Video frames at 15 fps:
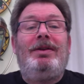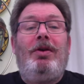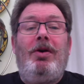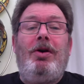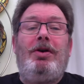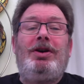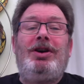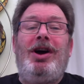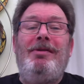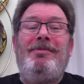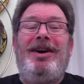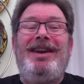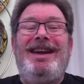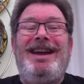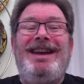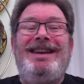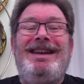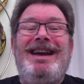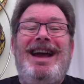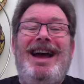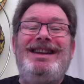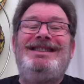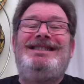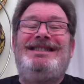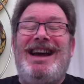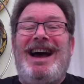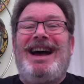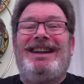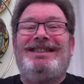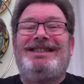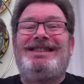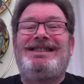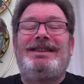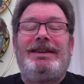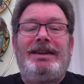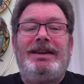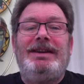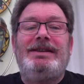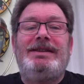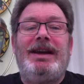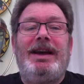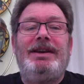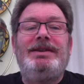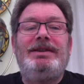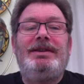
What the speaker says: "Oh, come on in and dance," he said.